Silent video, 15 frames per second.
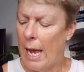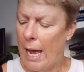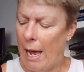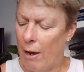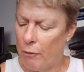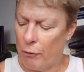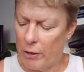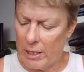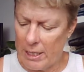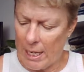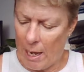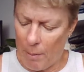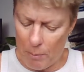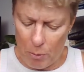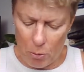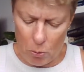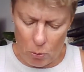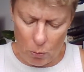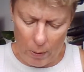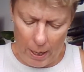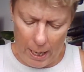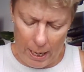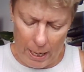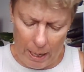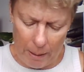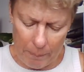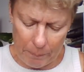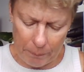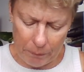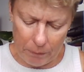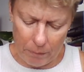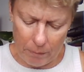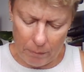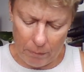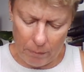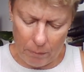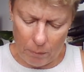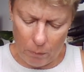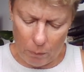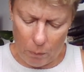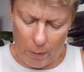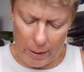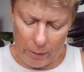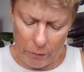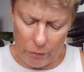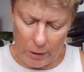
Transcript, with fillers: Uh, for example, um, one of